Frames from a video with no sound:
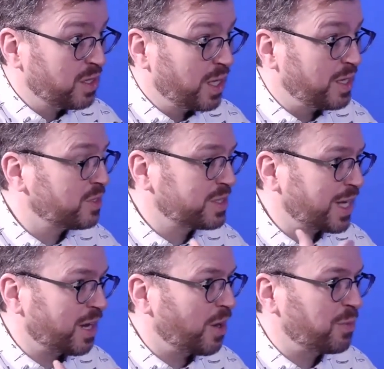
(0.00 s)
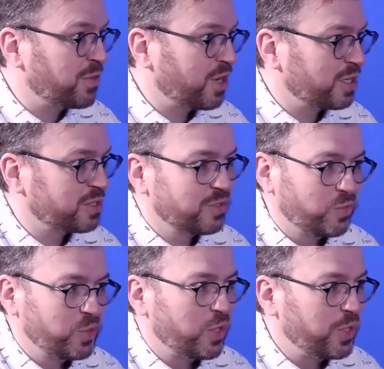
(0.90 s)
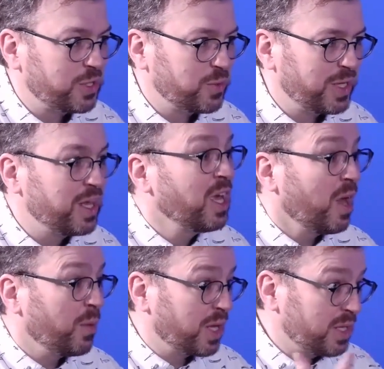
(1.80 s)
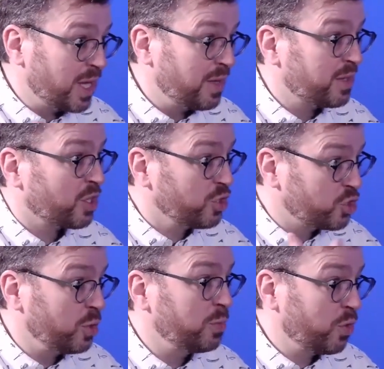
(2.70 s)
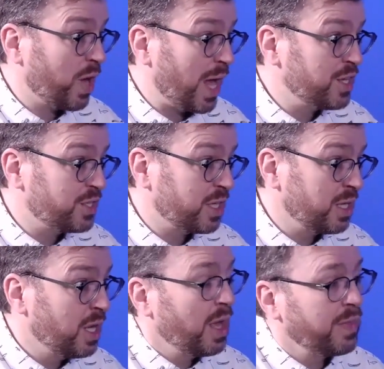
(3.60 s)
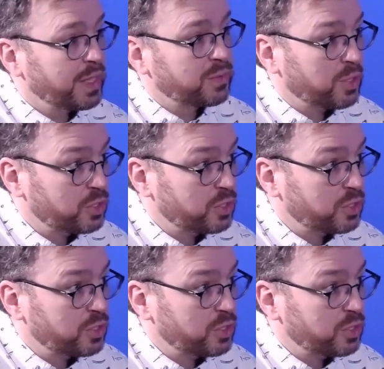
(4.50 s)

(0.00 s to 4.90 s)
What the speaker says: it doesn't tell our appetites that we don't need to eat, and we can tend to consume more energy. And that's why